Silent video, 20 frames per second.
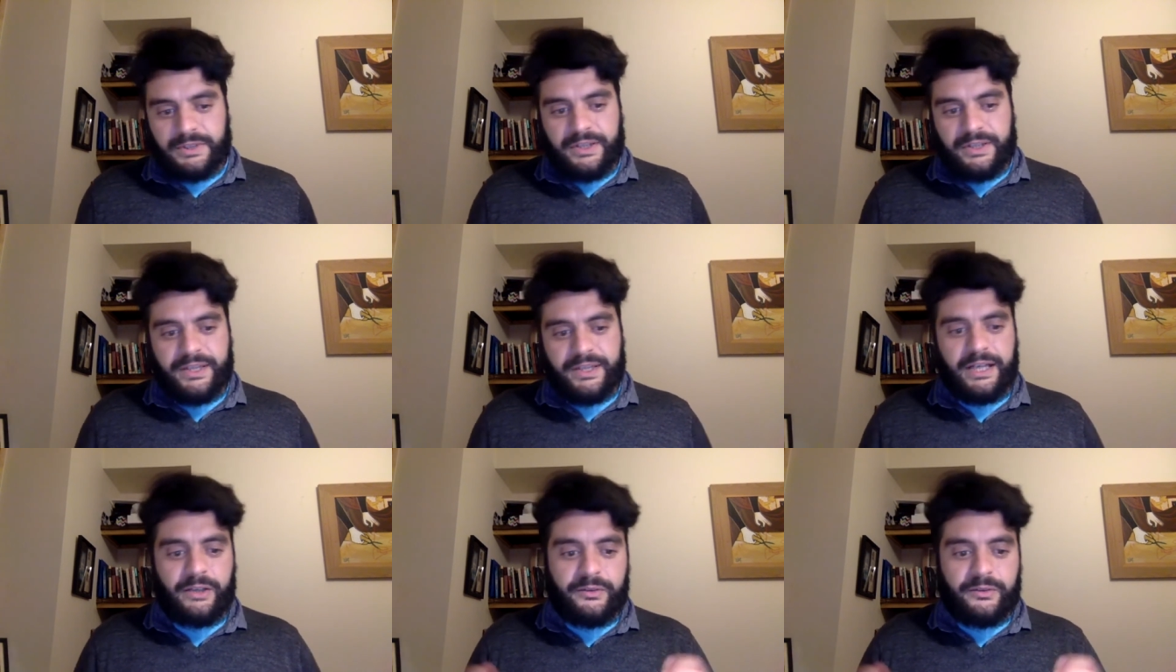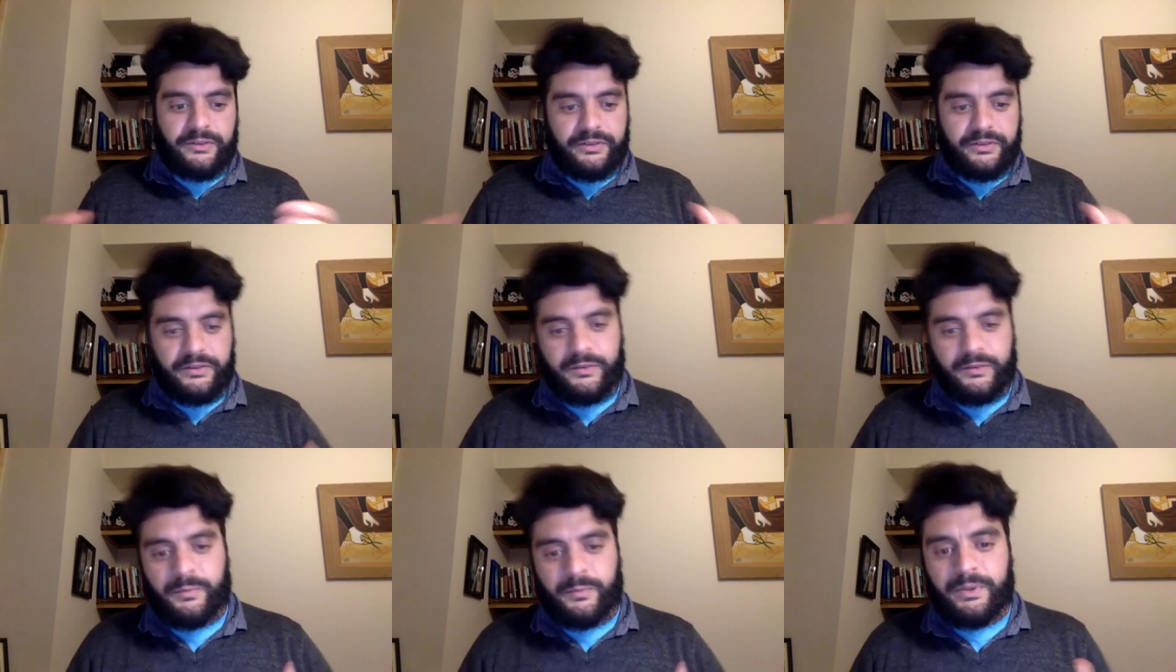
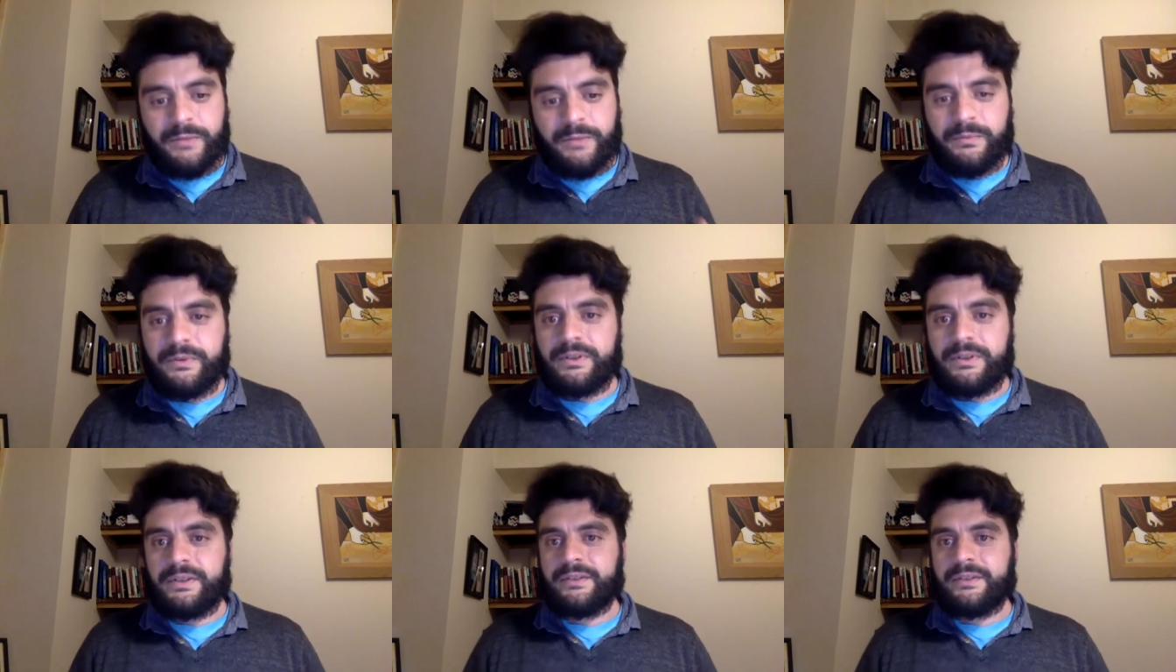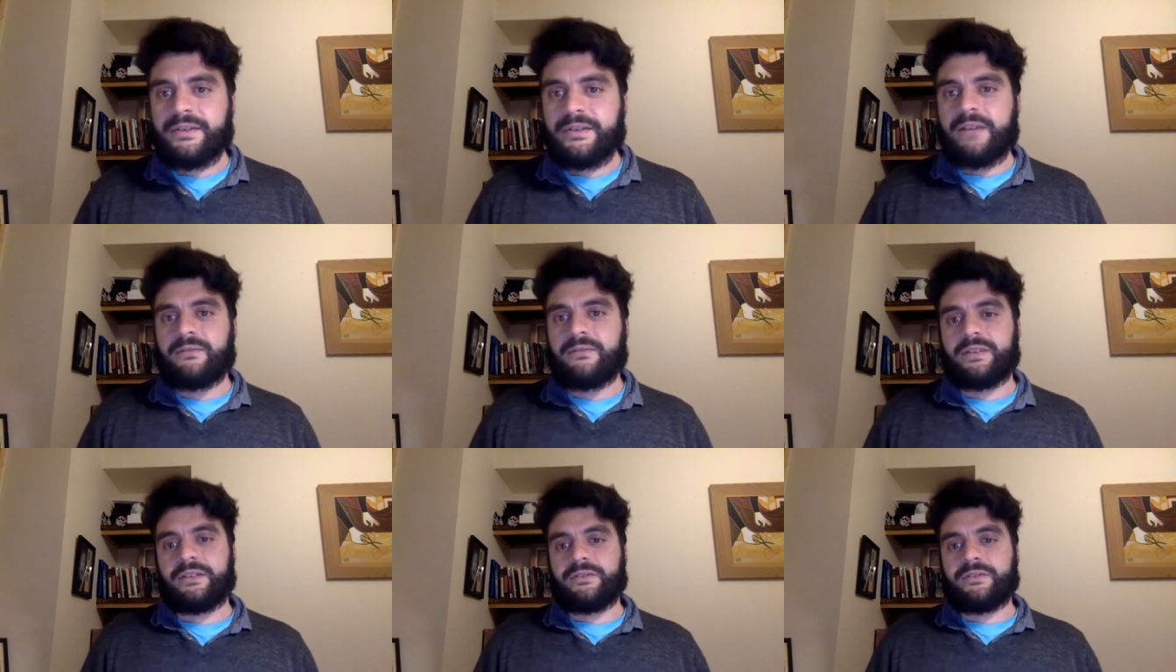thousands of people
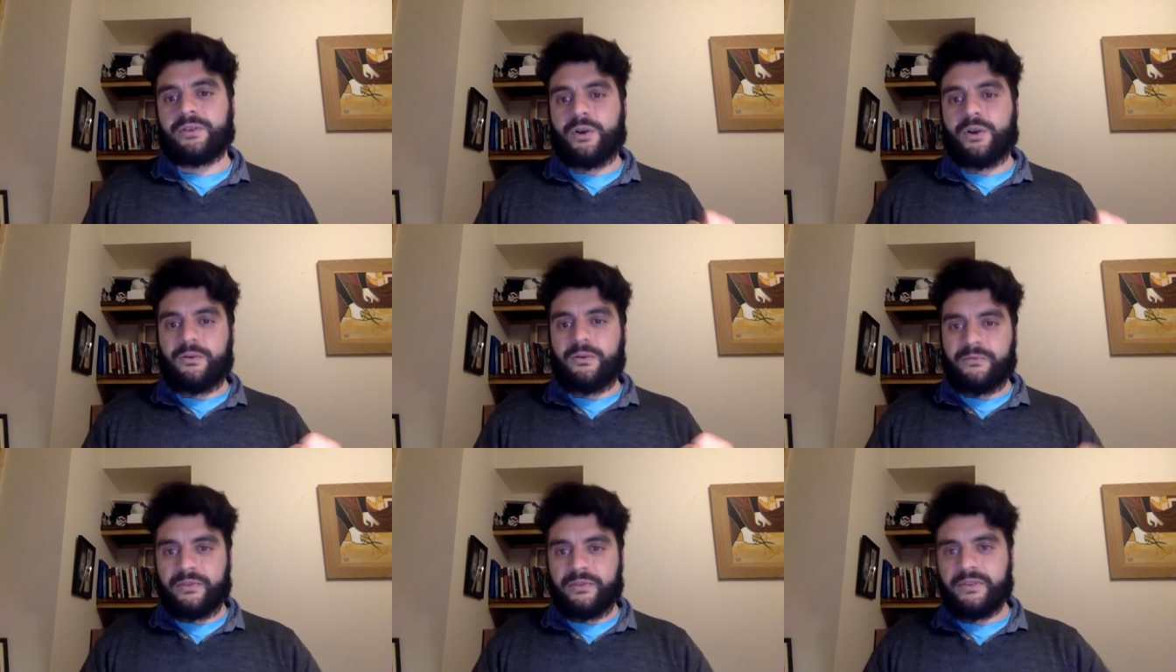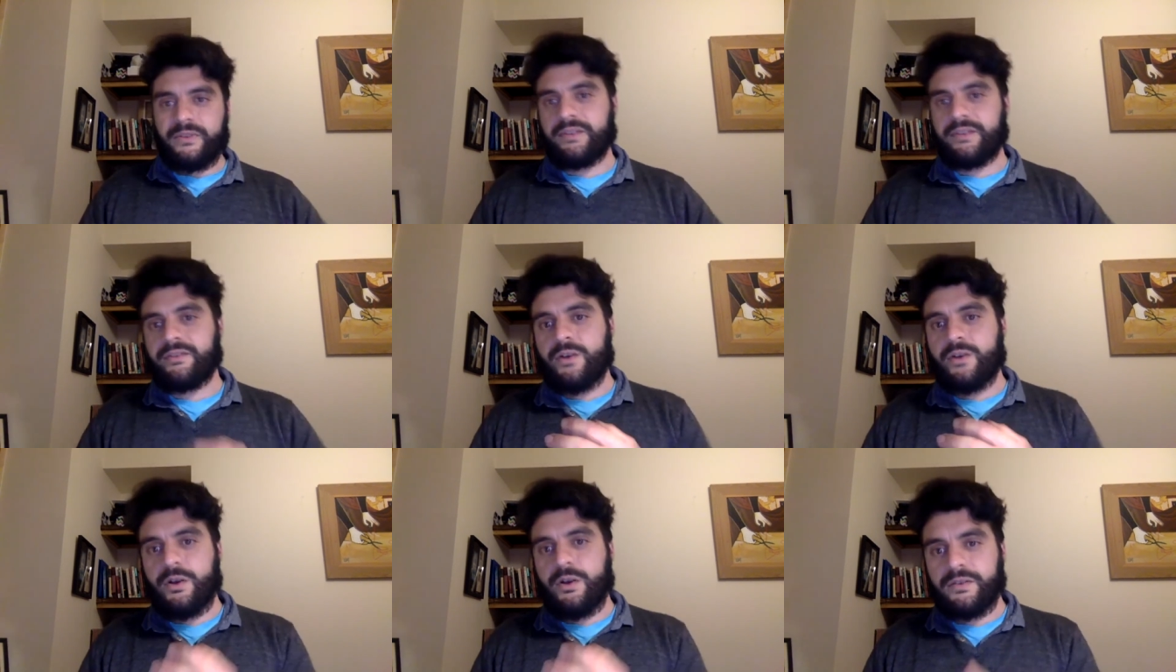traveling to
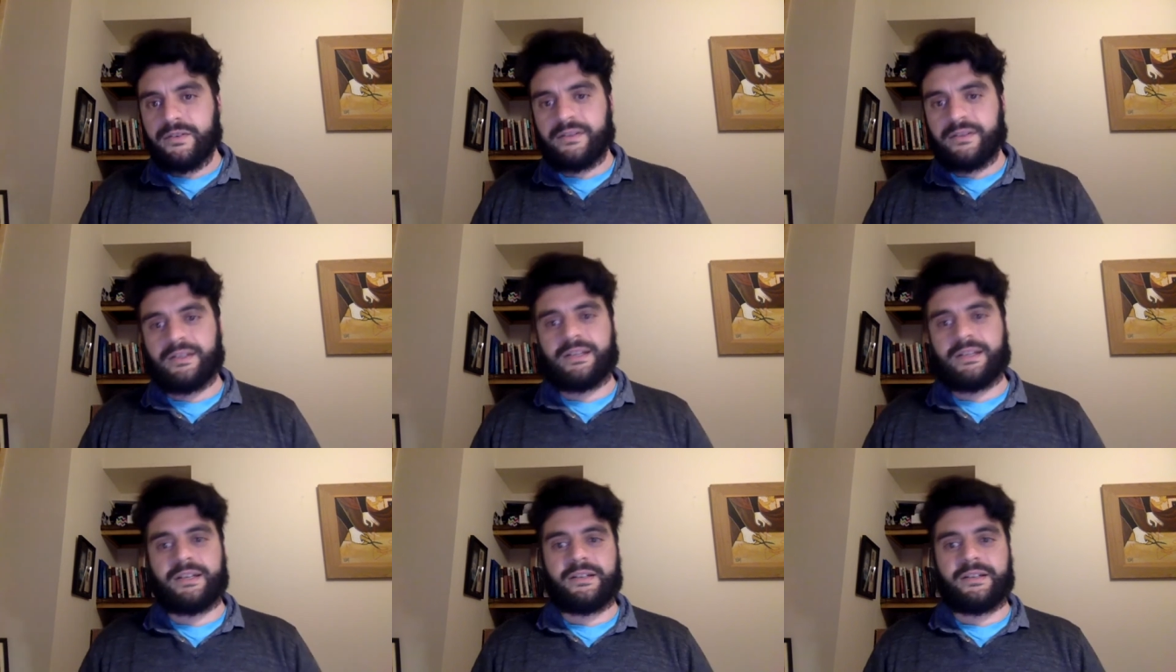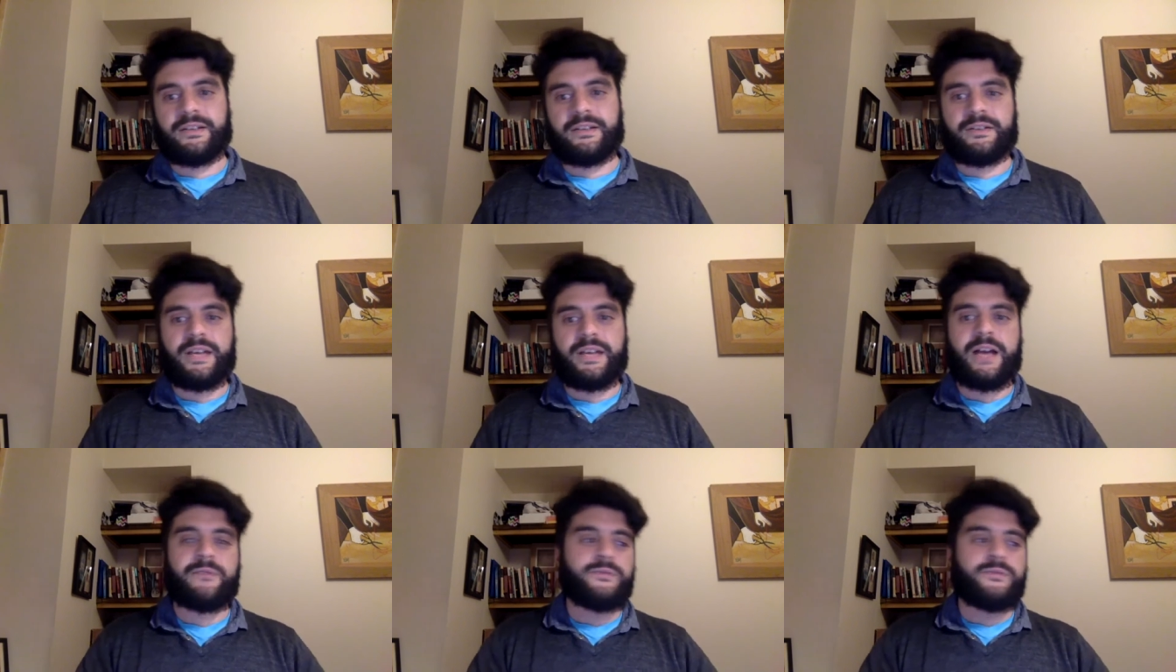conferences constantly, that
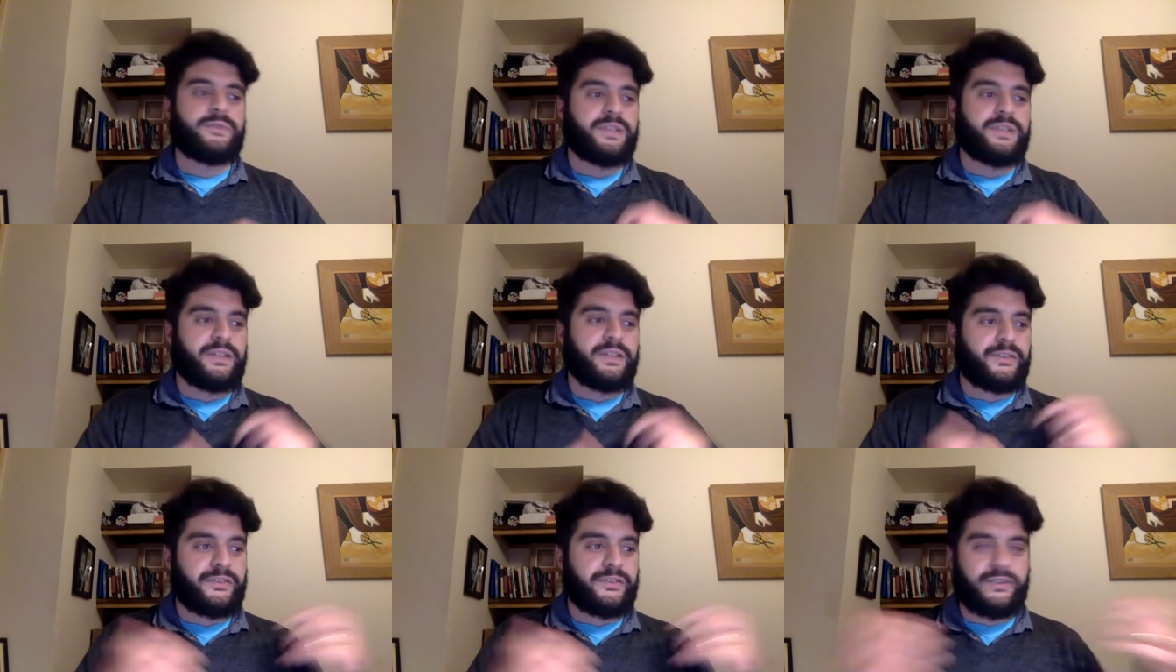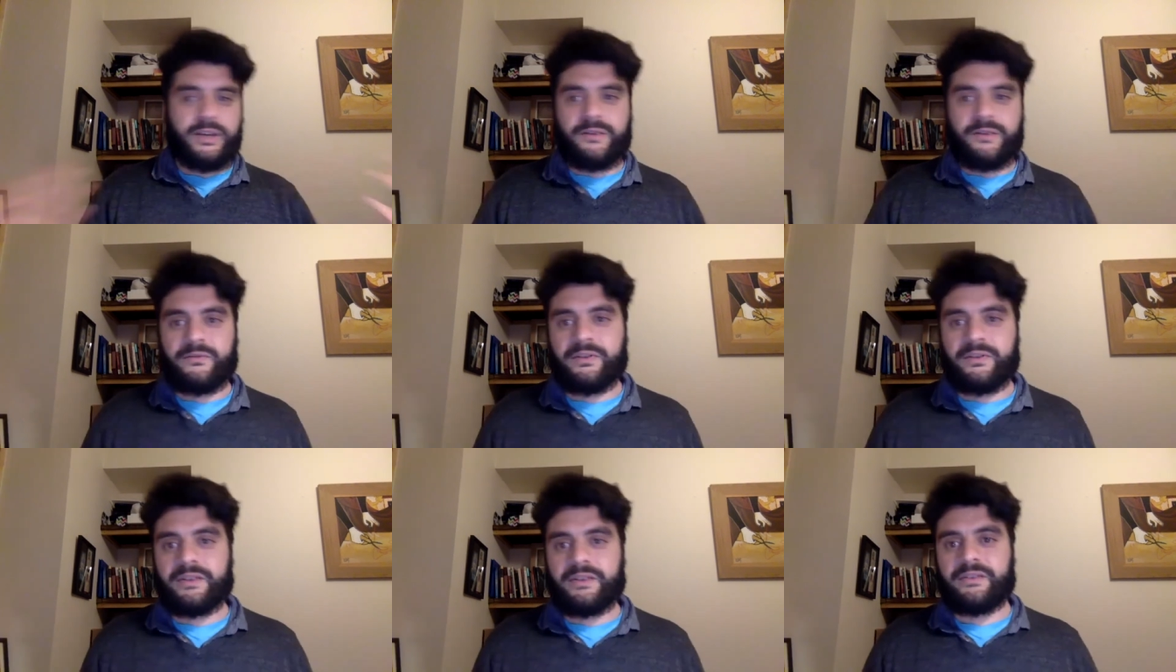you have all these
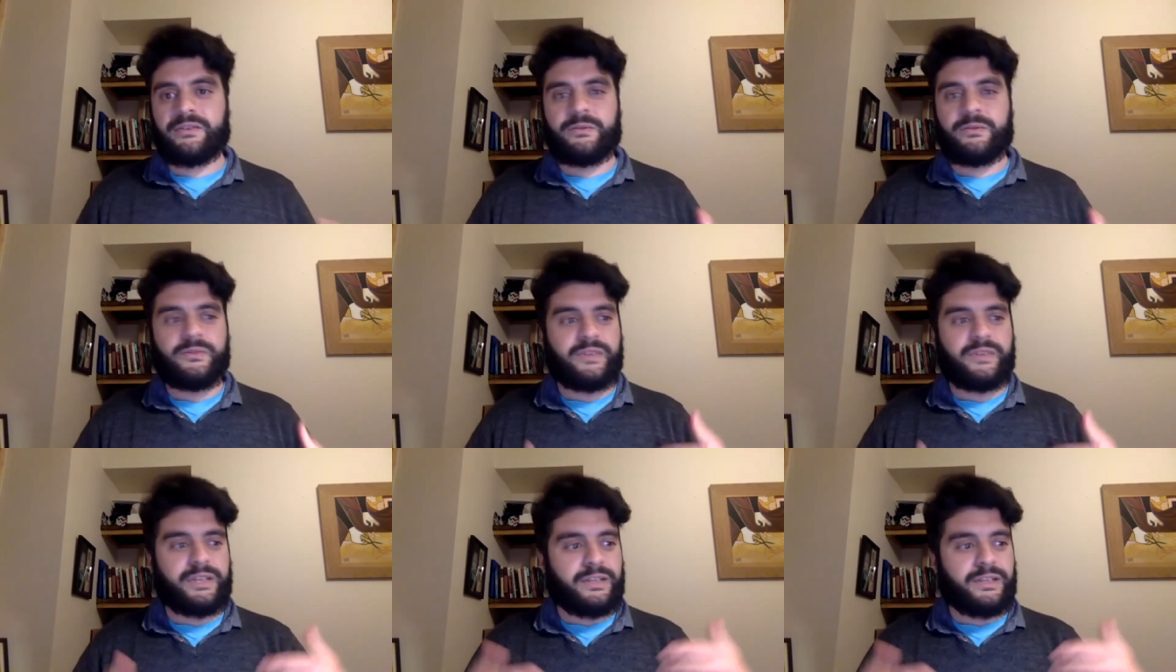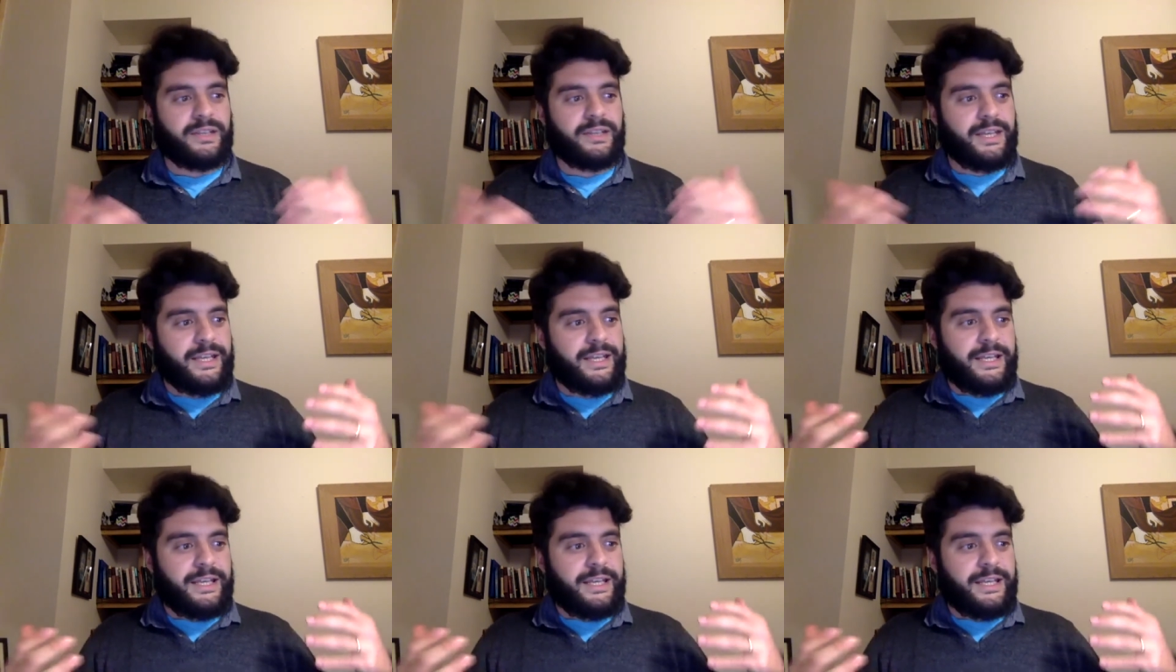servers using